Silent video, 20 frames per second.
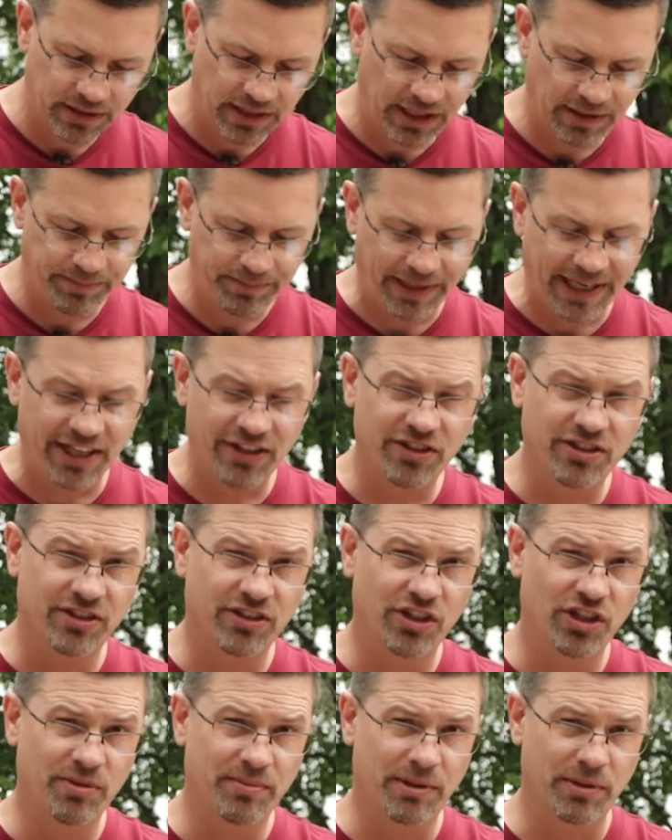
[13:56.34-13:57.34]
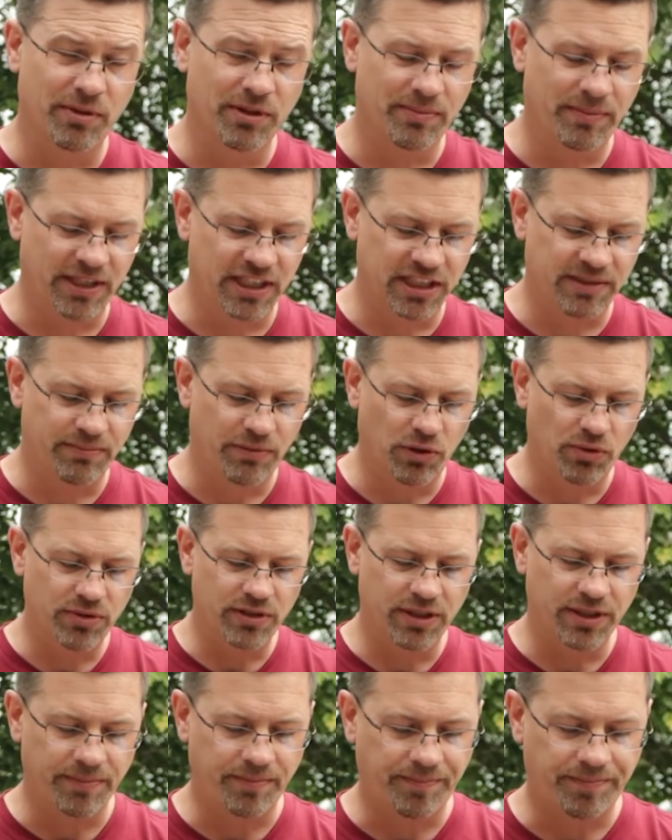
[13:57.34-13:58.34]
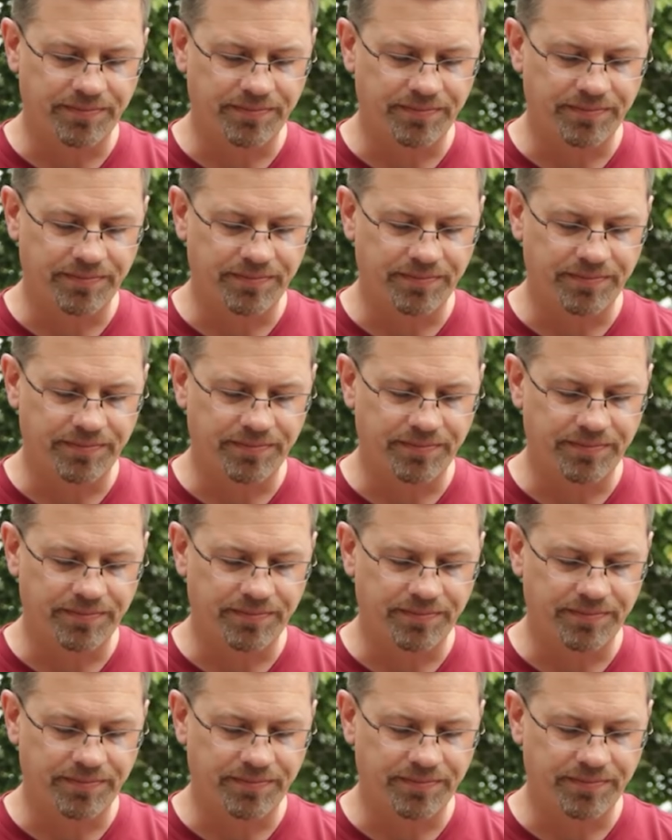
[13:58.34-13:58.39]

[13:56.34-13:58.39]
I battled a little bit with my smoke,